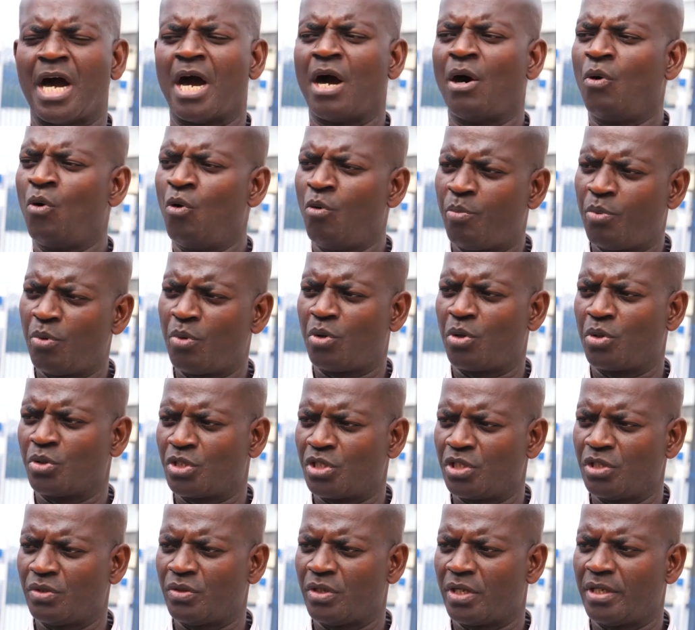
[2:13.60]
are open
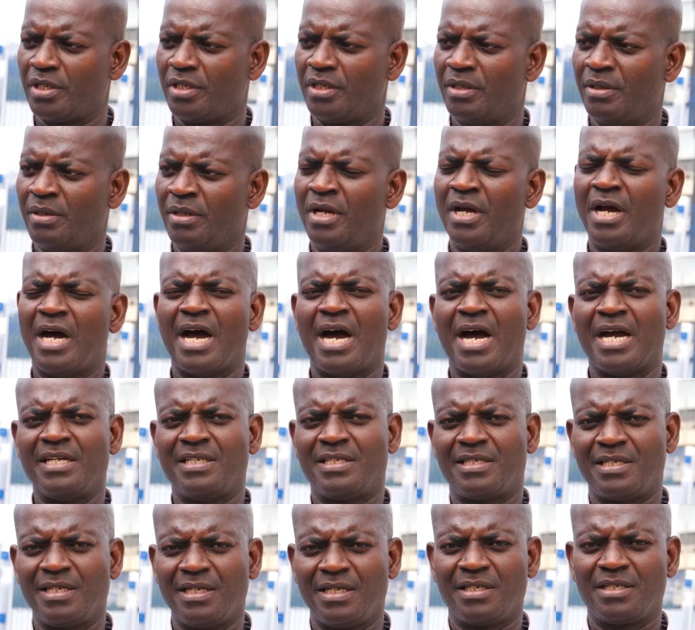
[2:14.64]
continually, I
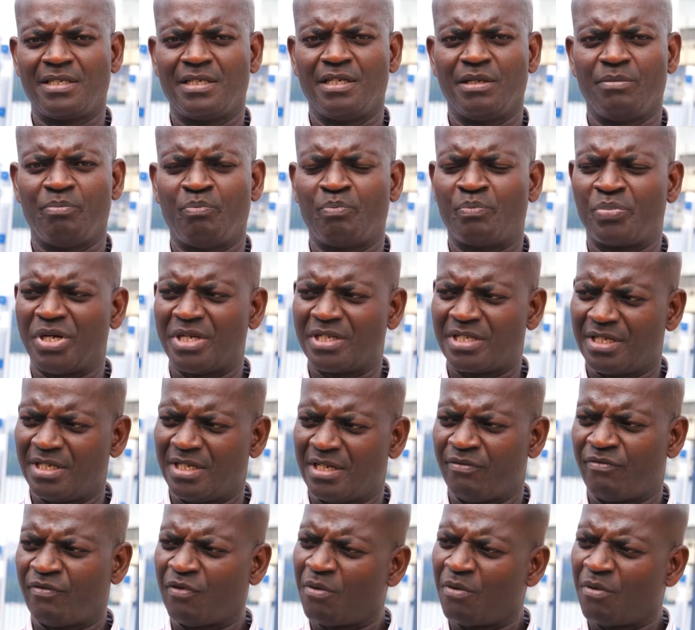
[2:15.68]
think the